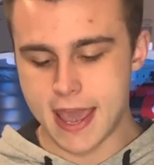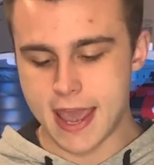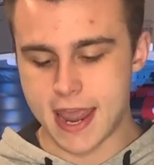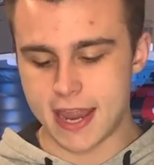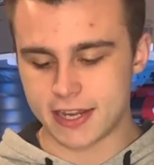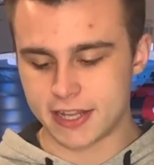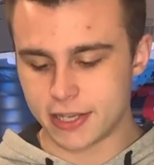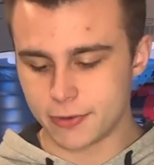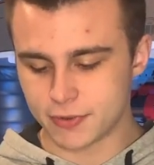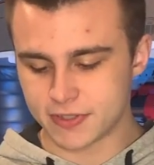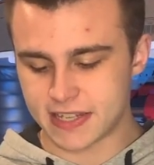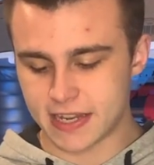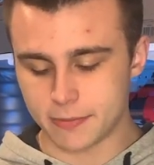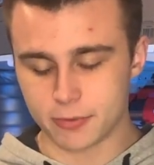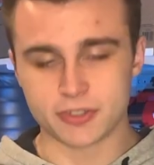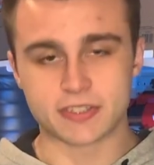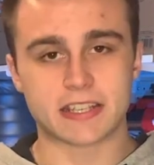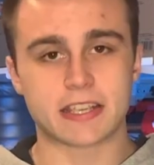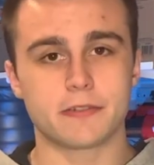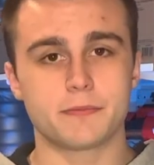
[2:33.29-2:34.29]
and he was
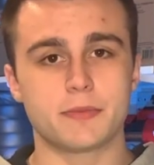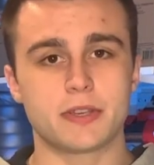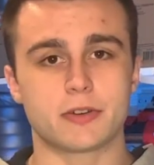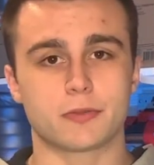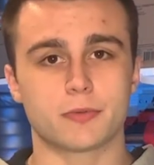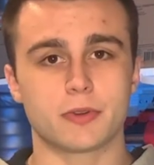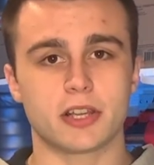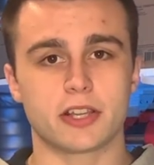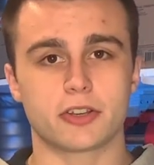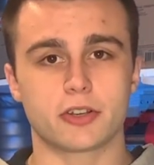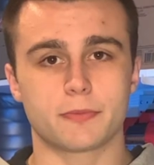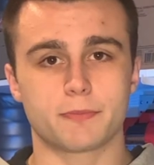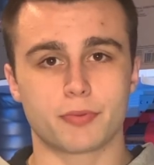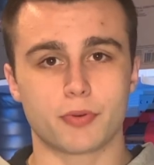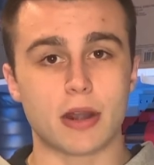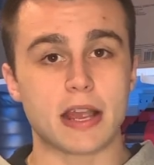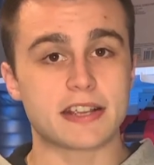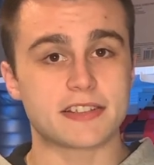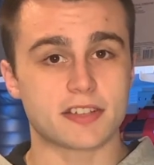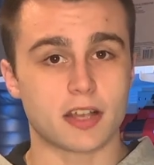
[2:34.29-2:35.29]
able to give me a really good
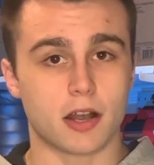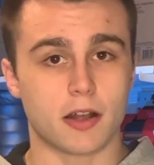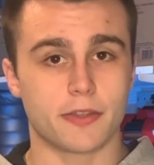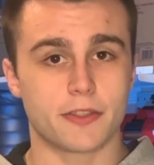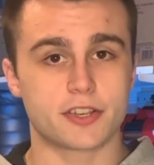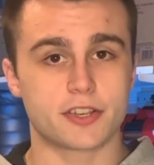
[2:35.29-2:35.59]
price on the